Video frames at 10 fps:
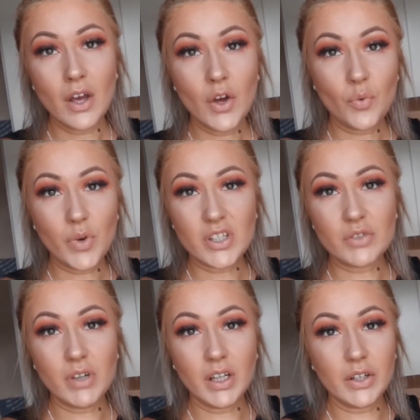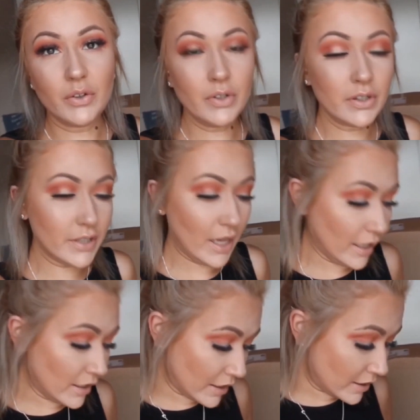which is really good because I
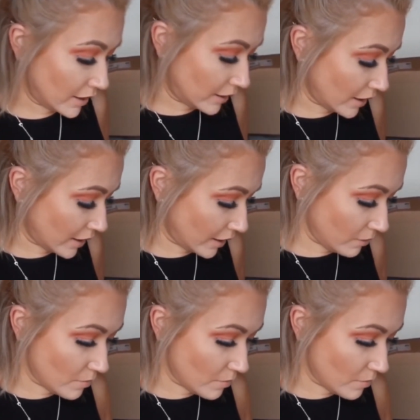tend to need that help.